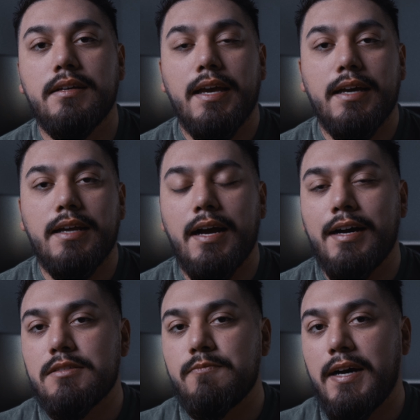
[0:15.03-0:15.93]
and
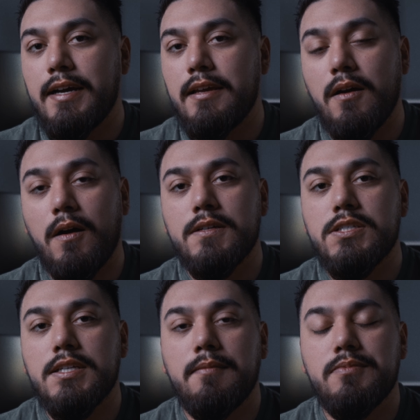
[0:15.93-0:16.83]
as my
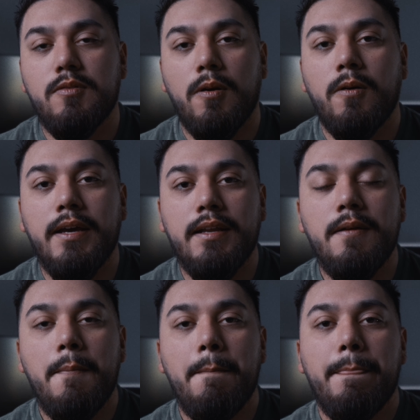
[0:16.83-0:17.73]
knowledge keeps growing,